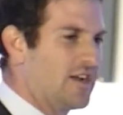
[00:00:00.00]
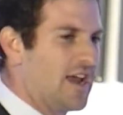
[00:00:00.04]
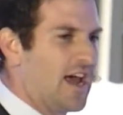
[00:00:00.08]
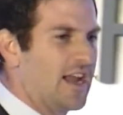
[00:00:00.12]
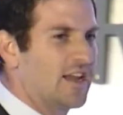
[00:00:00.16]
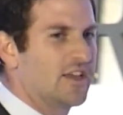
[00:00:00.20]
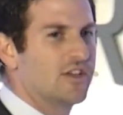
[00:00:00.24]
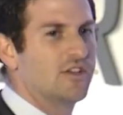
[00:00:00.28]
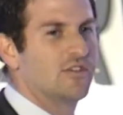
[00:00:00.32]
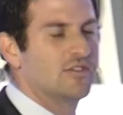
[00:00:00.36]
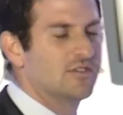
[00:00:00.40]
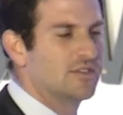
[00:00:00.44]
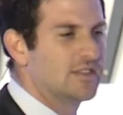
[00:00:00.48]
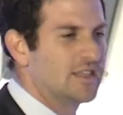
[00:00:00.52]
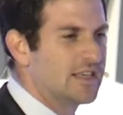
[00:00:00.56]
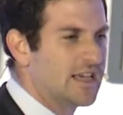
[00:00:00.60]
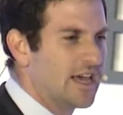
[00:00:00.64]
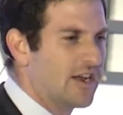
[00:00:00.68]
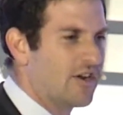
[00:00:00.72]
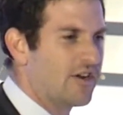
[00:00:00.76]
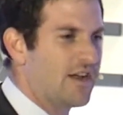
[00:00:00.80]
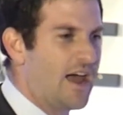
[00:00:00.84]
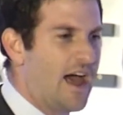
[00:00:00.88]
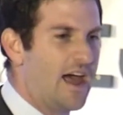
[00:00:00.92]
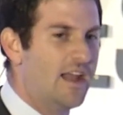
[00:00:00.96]
to use the
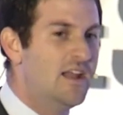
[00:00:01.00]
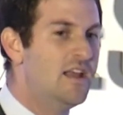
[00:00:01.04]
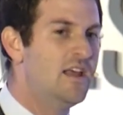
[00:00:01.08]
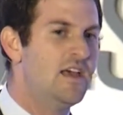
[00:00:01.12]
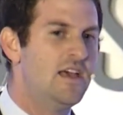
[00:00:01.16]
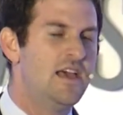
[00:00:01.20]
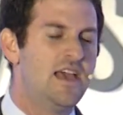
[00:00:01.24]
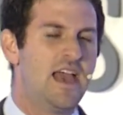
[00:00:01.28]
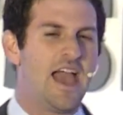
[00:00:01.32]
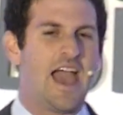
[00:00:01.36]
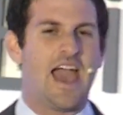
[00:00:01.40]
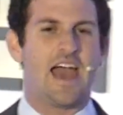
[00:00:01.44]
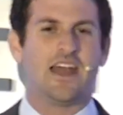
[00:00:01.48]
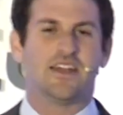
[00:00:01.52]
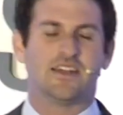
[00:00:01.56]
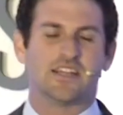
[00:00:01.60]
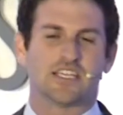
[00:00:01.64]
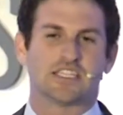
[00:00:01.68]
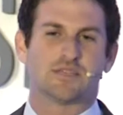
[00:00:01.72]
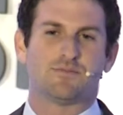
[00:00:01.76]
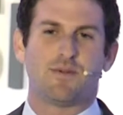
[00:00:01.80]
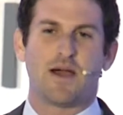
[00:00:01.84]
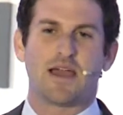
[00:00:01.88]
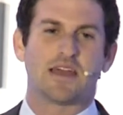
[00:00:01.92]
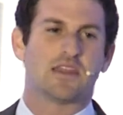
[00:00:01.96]
internet. And
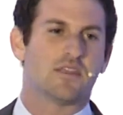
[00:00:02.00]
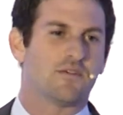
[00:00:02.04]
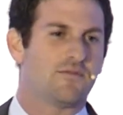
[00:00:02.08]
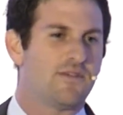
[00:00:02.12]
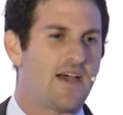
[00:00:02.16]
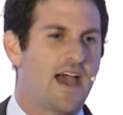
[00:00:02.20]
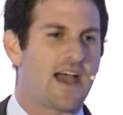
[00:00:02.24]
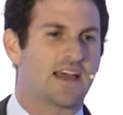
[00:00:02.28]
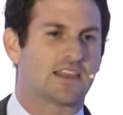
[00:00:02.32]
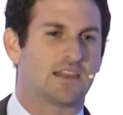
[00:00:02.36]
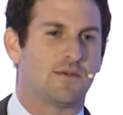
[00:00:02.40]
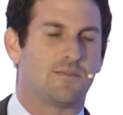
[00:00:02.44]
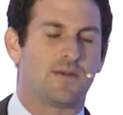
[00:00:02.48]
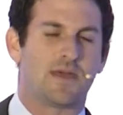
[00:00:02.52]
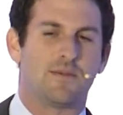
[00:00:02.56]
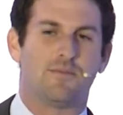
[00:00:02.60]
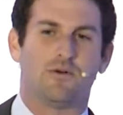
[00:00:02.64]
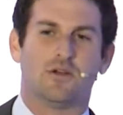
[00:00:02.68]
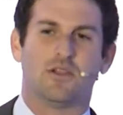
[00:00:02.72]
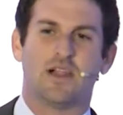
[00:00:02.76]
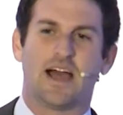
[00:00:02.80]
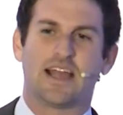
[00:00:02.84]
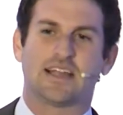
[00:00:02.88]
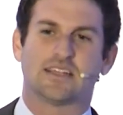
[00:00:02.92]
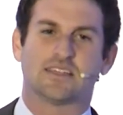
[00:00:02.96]
despite the fact that people
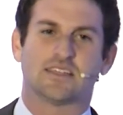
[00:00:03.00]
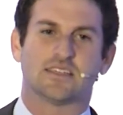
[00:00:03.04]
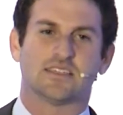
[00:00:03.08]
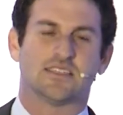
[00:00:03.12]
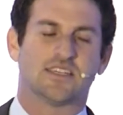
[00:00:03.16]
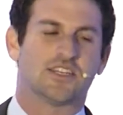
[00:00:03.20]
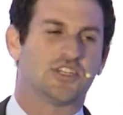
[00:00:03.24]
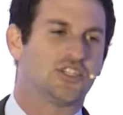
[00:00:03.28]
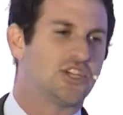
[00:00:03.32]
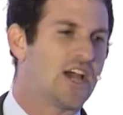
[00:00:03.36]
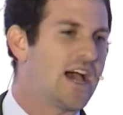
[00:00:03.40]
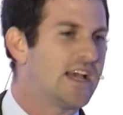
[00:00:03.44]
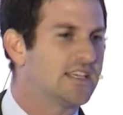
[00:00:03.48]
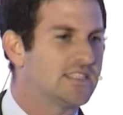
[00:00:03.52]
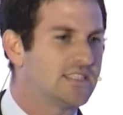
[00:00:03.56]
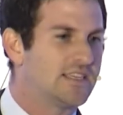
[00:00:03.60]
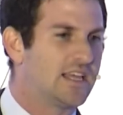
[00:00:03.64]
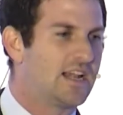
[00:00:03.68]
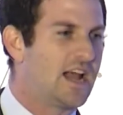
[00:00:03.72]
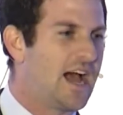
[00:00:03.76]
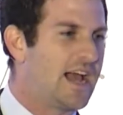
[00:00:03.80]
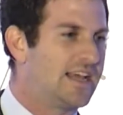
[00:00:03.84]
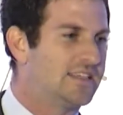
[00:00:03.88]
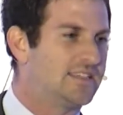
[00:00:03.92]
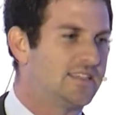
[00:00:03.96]
like to suggest that
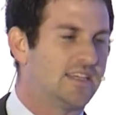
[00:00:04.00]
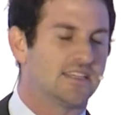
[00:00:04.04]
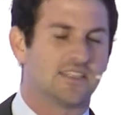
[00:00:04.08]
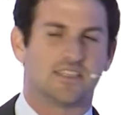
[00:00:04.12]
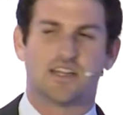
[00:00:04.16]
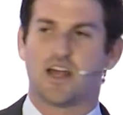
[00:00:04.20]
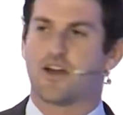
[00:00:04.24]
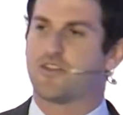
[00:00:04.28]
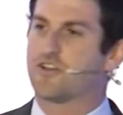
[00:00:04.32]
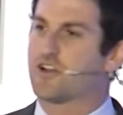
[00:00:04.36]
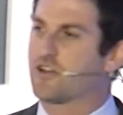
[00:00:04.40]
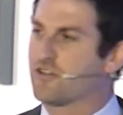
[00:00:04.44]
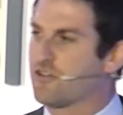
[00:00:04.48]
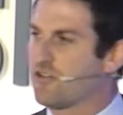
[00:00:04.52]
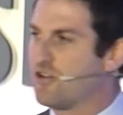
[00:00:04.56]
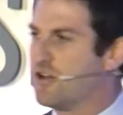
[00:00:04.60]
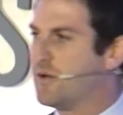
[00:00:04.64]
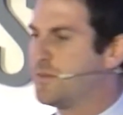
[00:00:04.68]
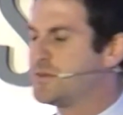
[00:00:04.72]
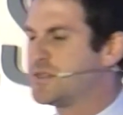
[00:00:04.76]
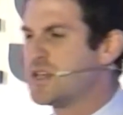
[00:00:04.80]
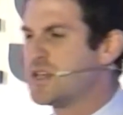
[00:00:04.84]
ISIS and other groups